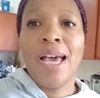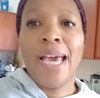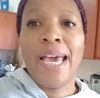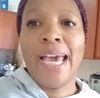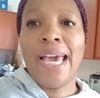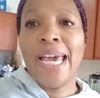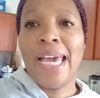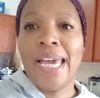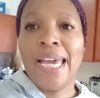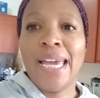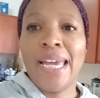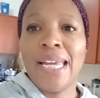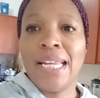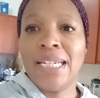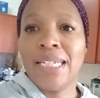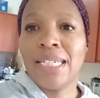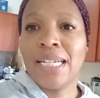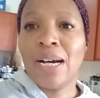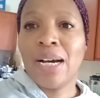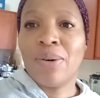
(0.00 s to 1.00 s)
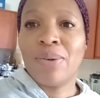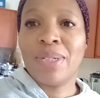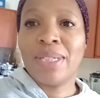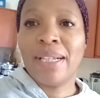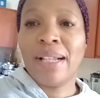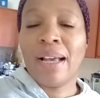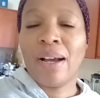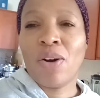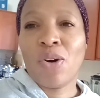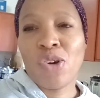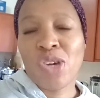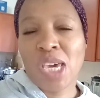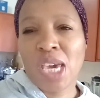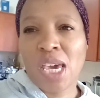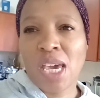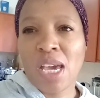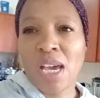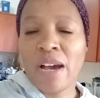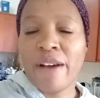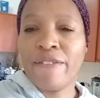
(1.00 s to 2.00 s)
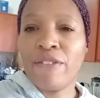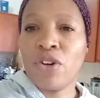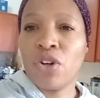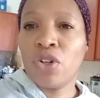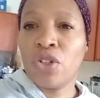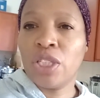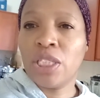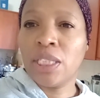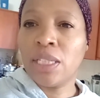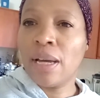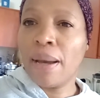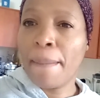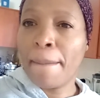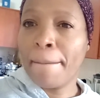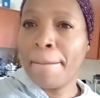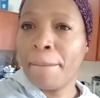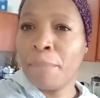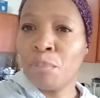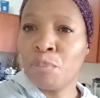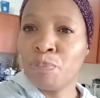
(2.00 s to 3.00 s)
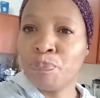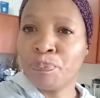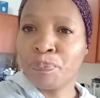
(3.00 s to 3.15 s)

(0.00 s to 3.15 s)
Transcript: and I was like okay I've got some